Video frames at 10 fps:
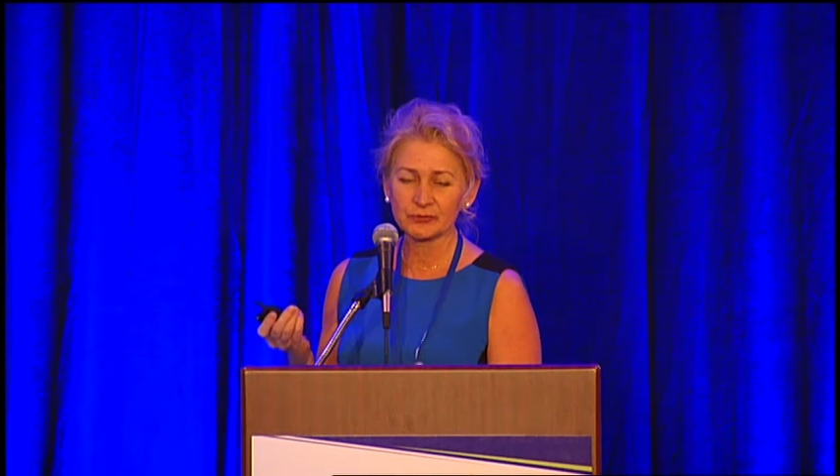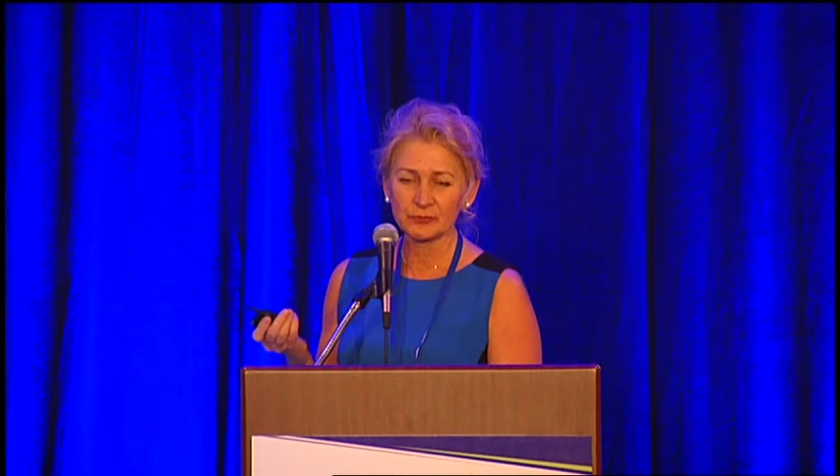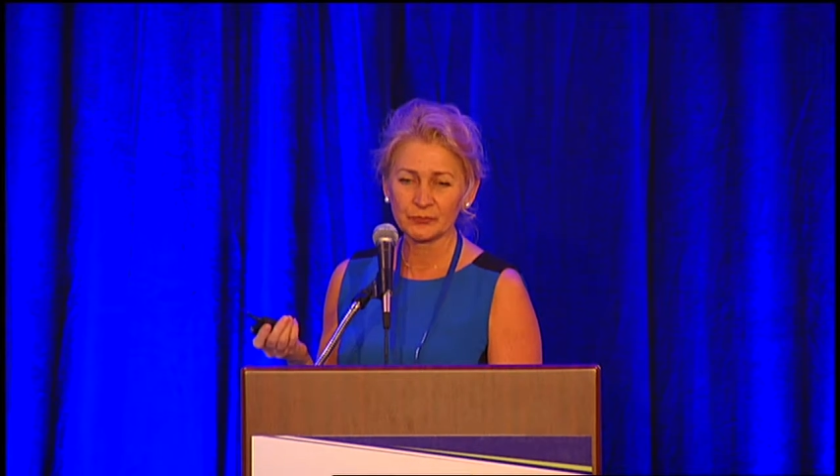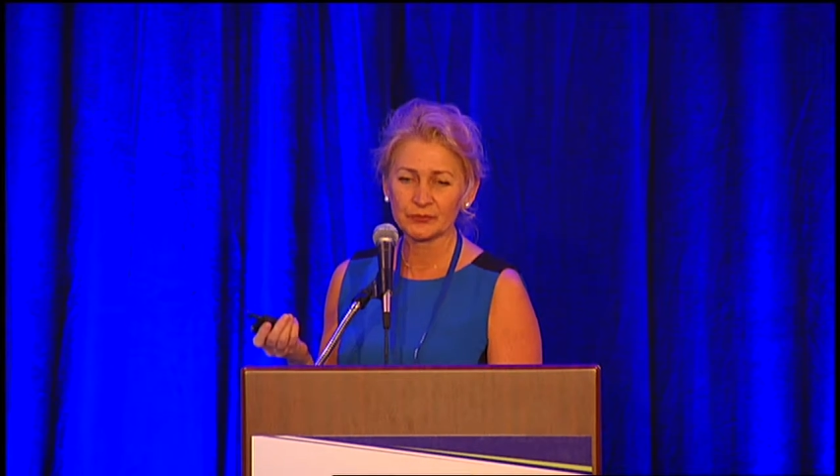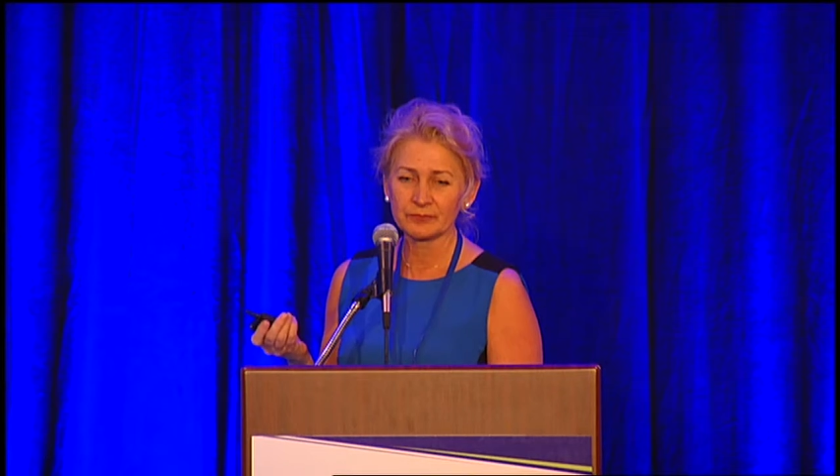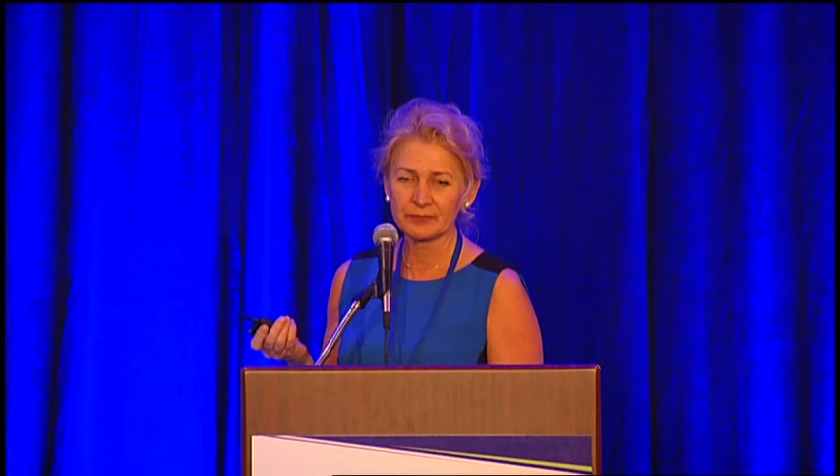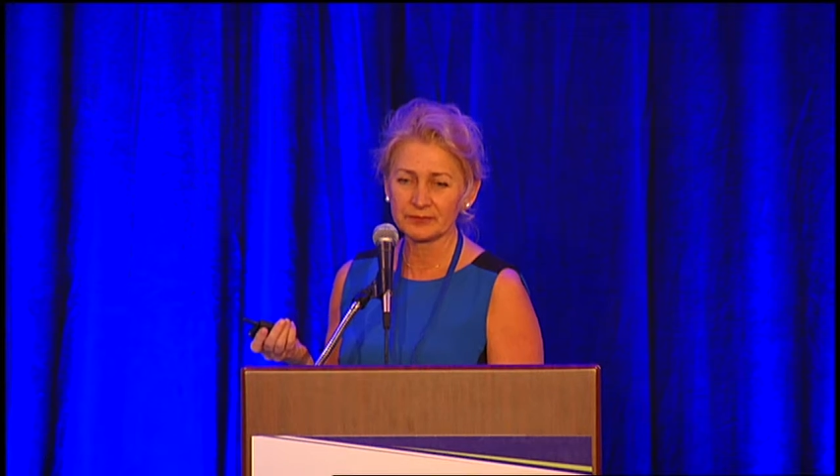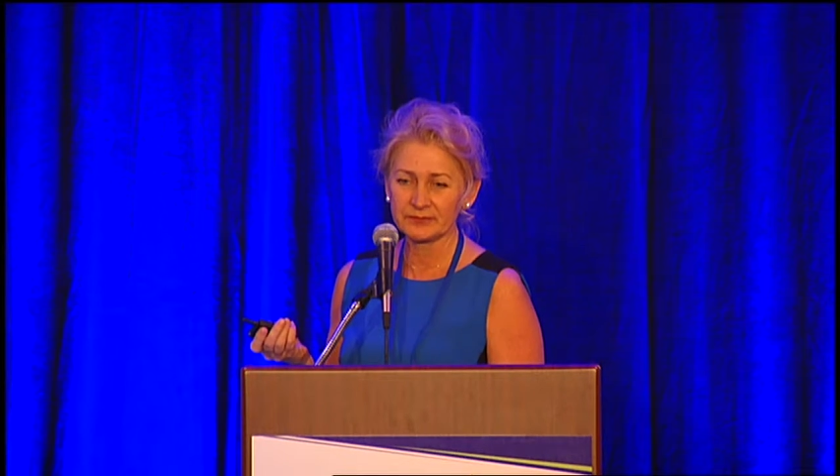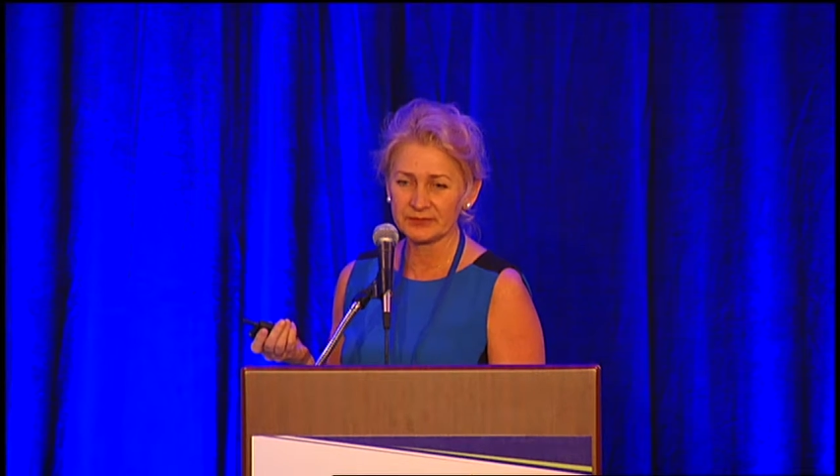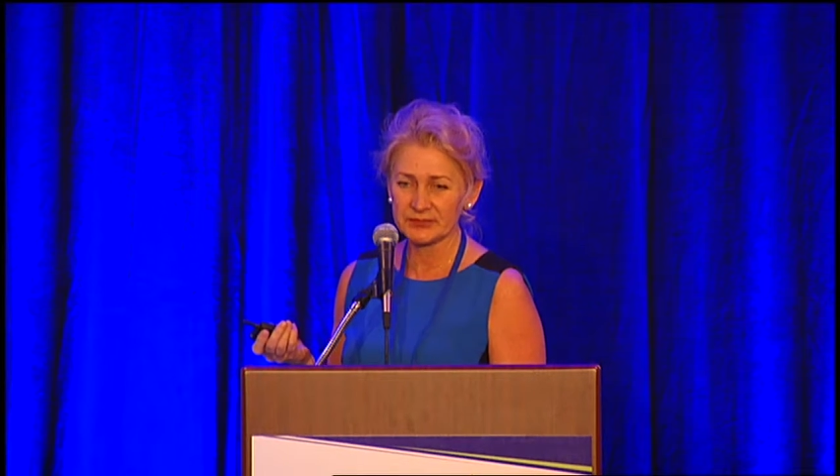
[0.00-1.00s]
of mutant
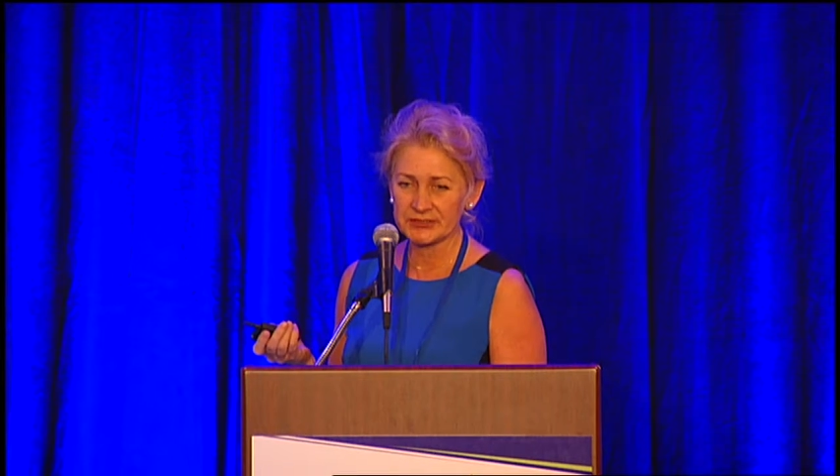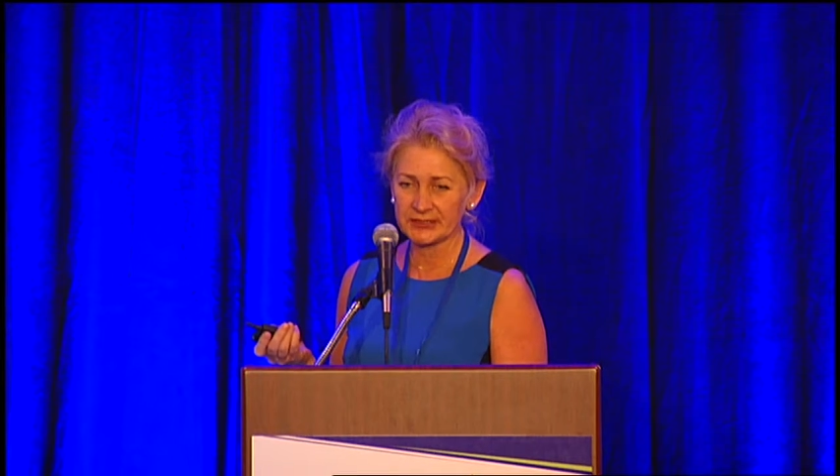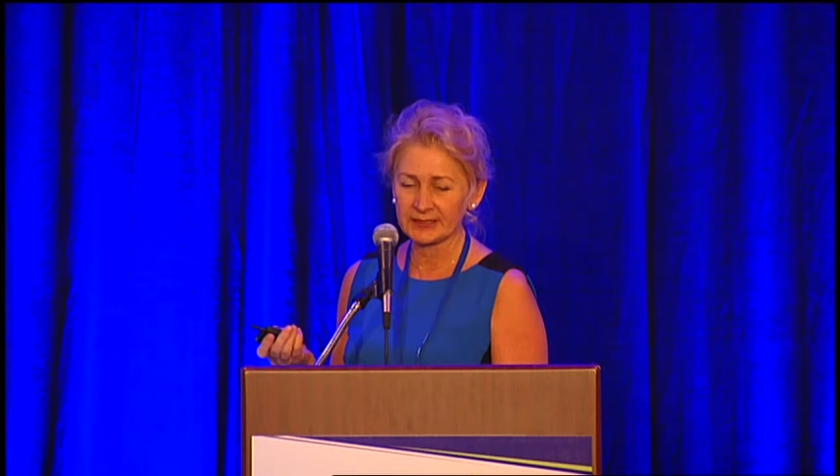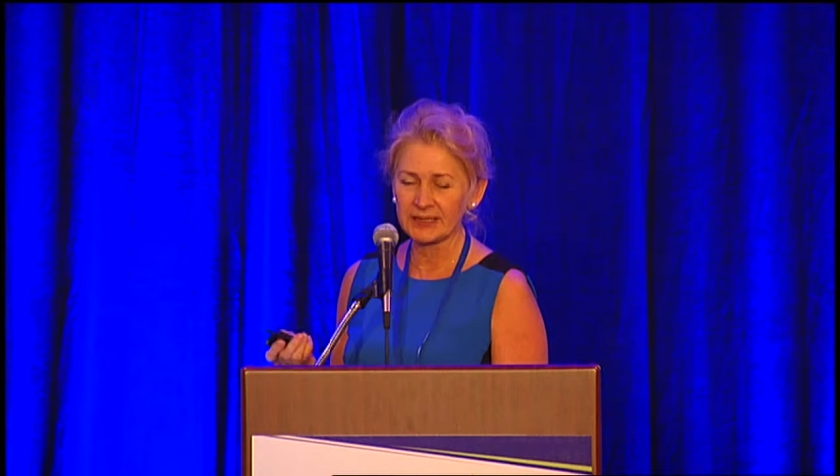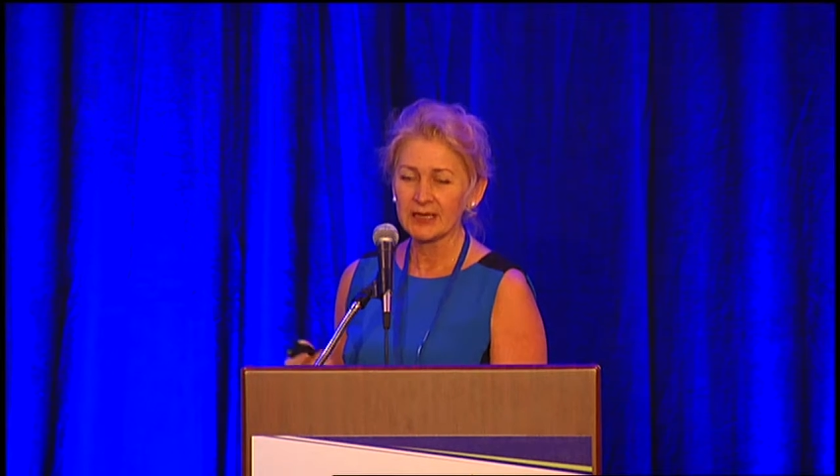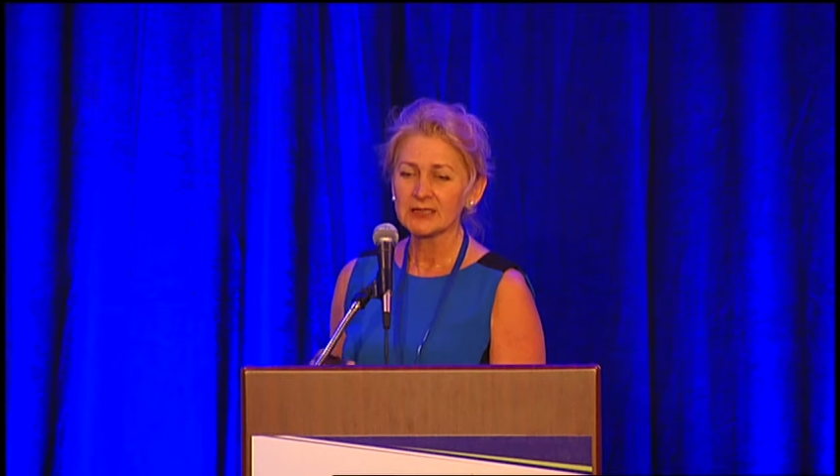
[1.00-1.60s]
P53.